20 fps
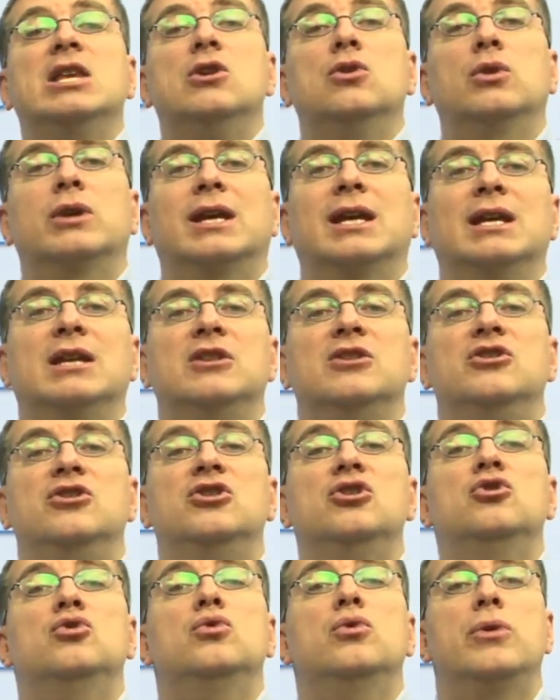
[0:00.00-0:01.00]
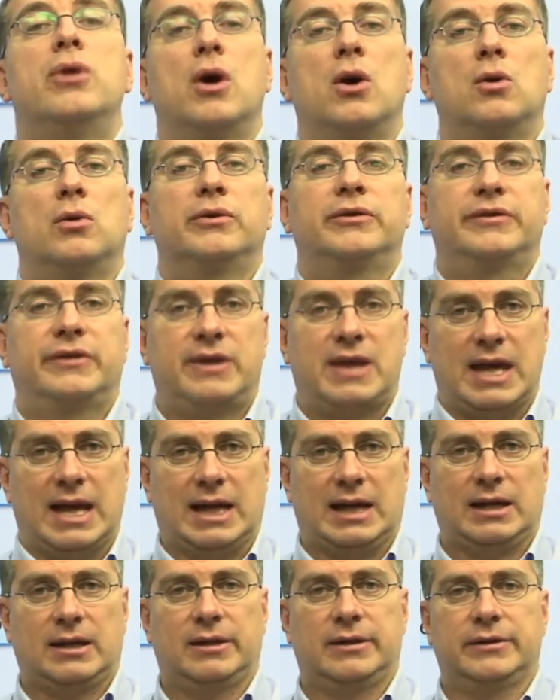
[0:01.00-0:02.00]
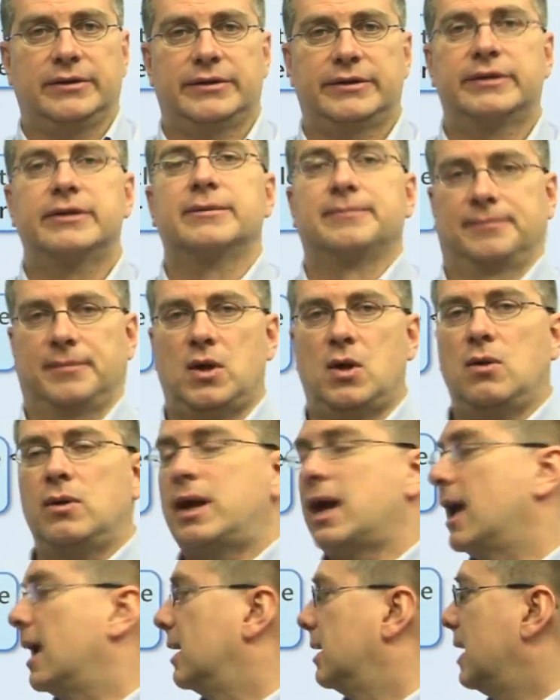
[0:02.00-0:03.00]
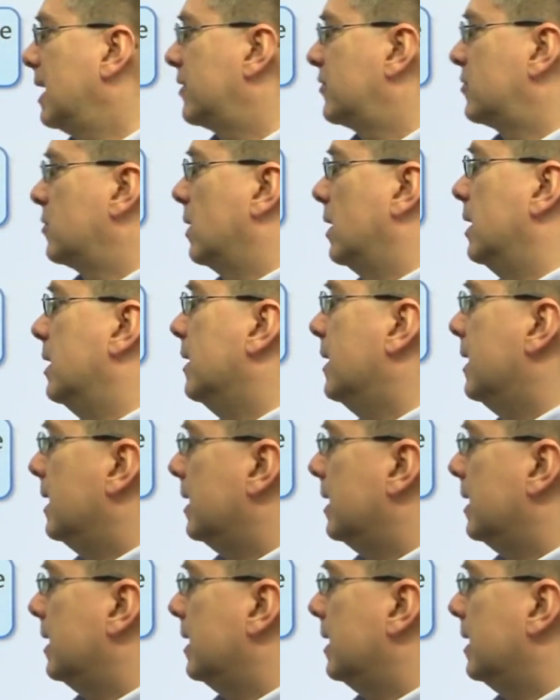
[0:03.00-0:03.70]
you can do those things. Okay, next one.